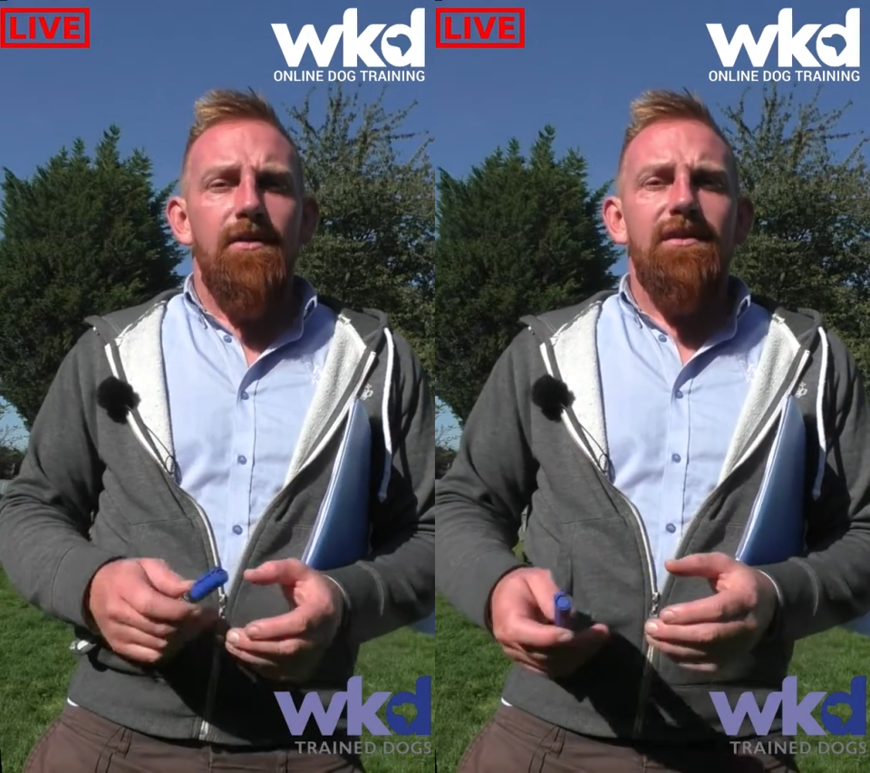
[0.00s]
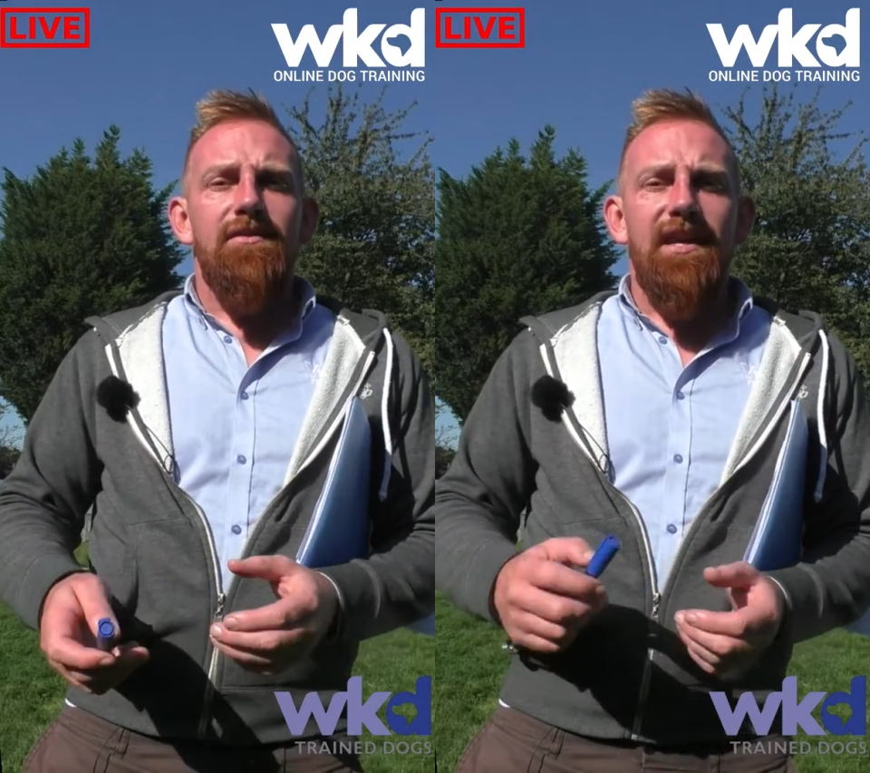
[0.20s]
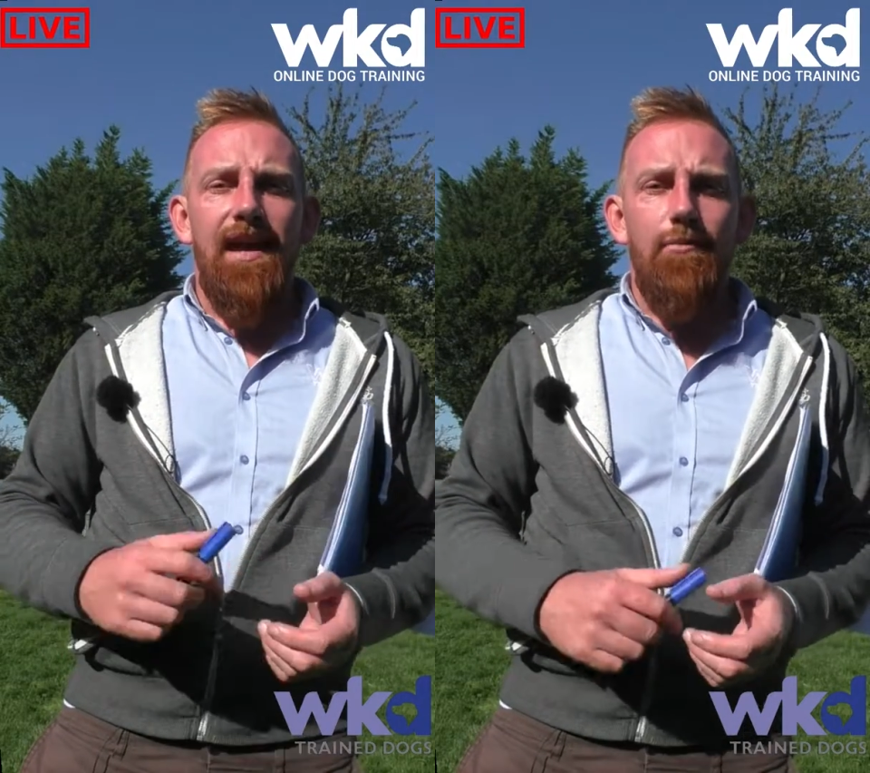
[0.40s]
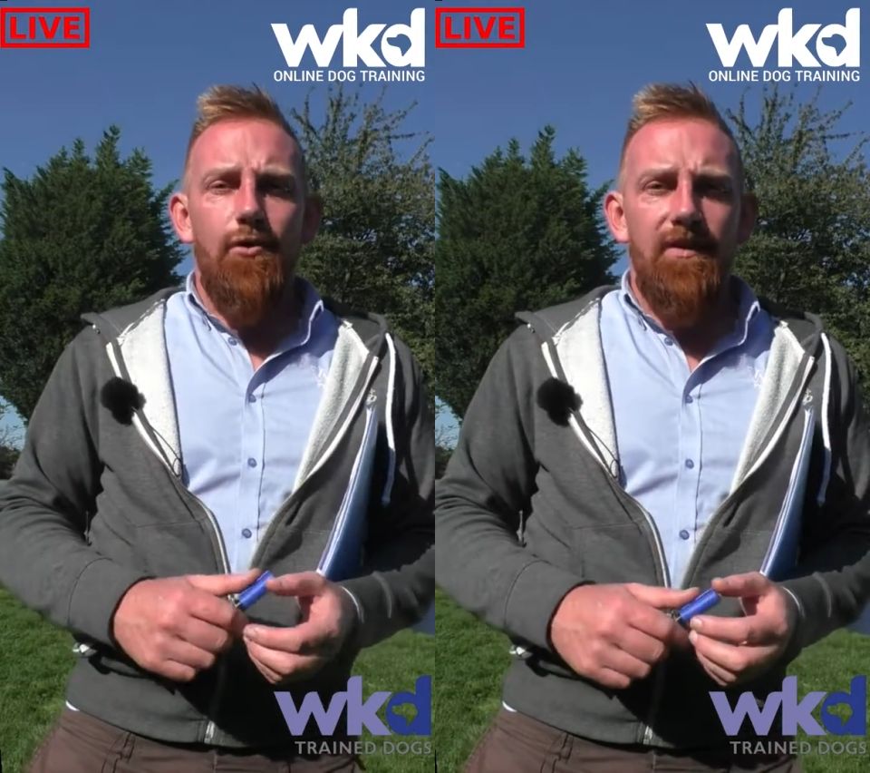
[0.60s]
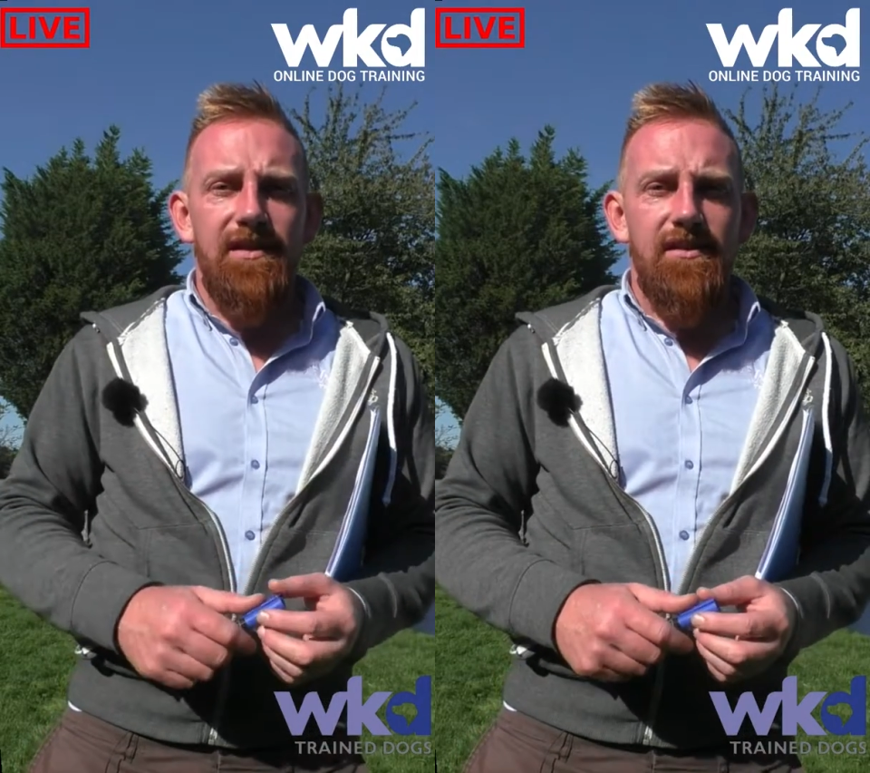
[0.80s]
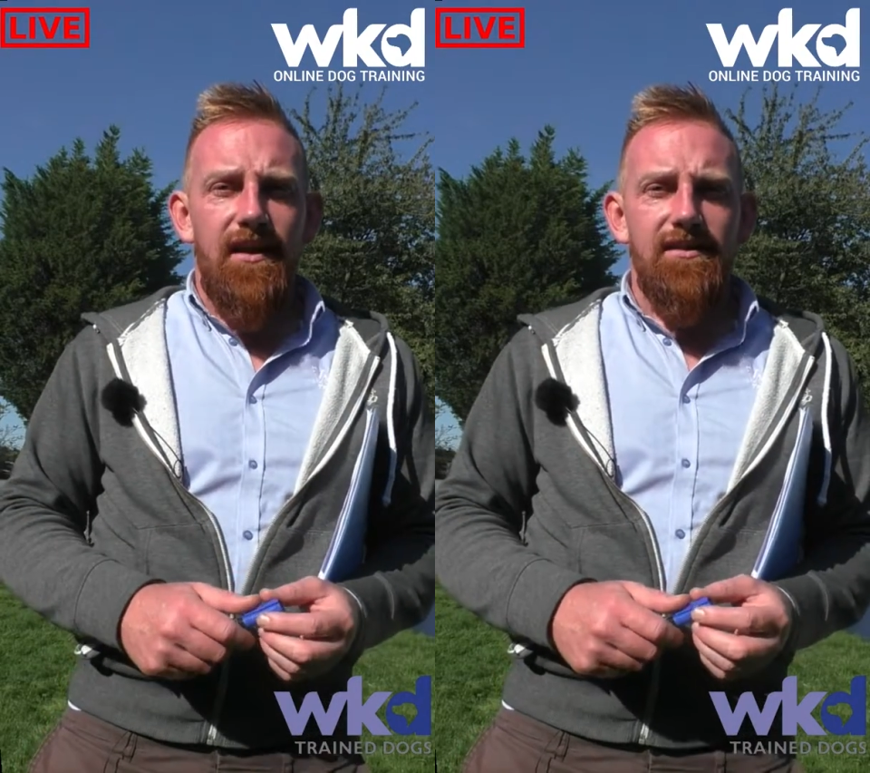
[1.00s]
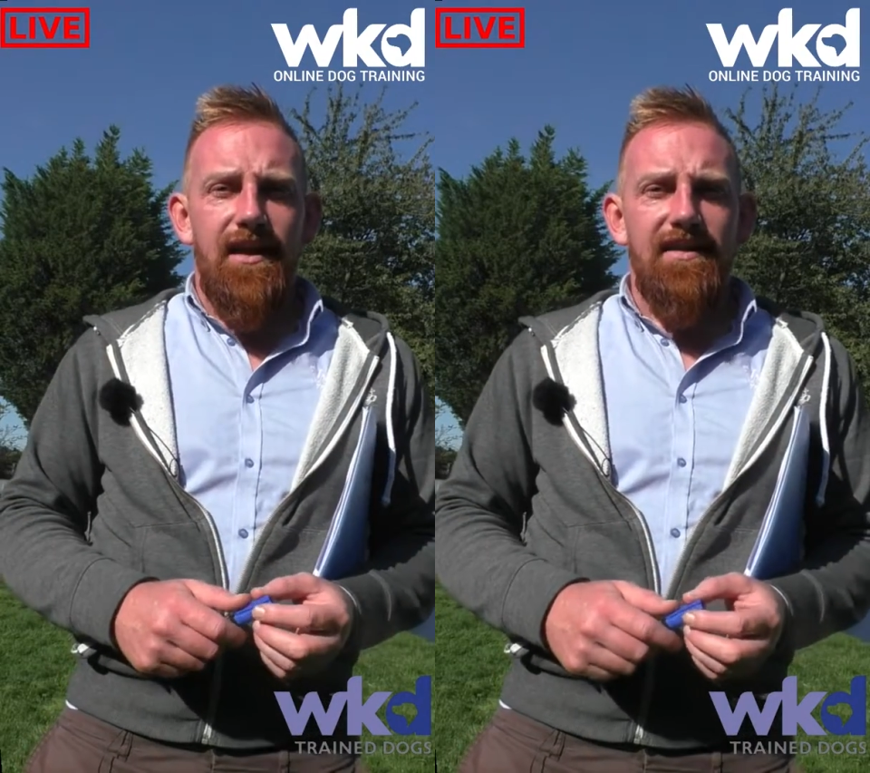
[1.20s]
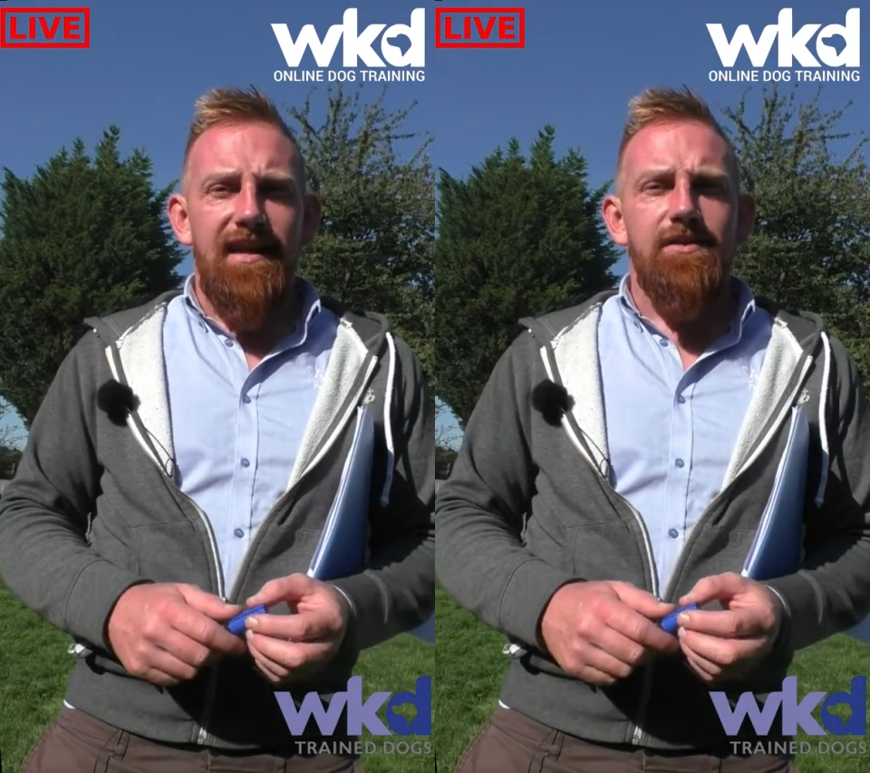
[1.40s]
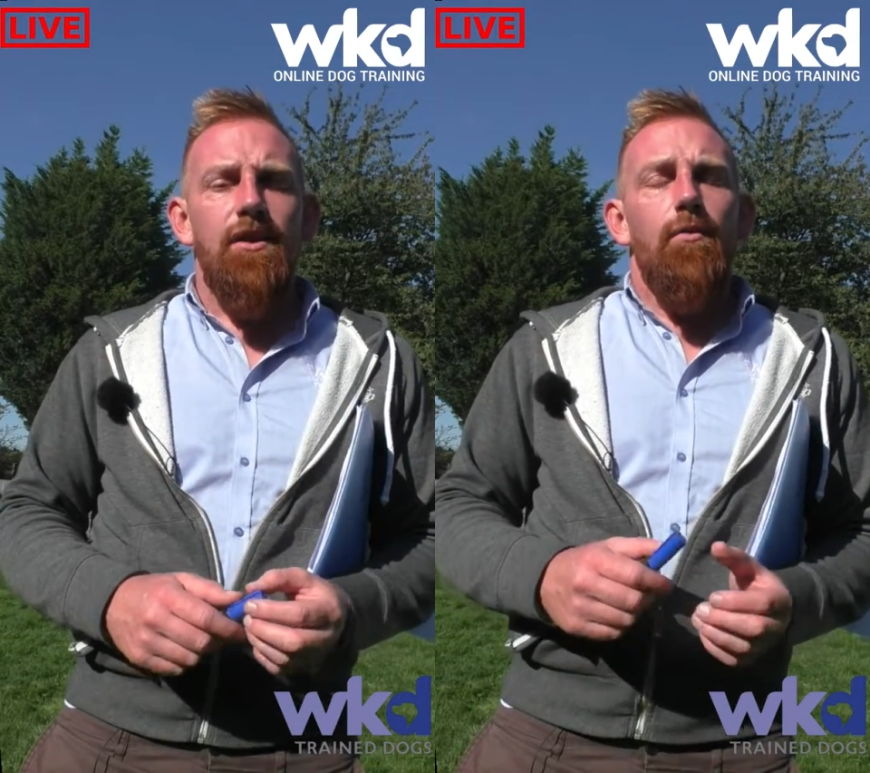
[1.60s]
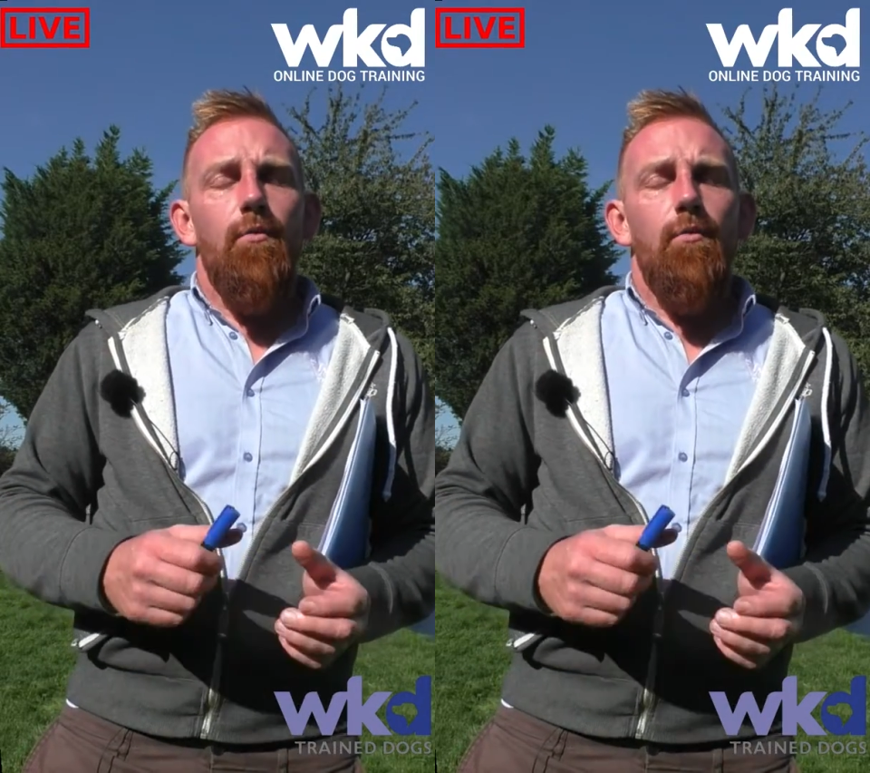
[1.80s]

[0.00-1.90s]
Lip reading: Now, to get more insights like this,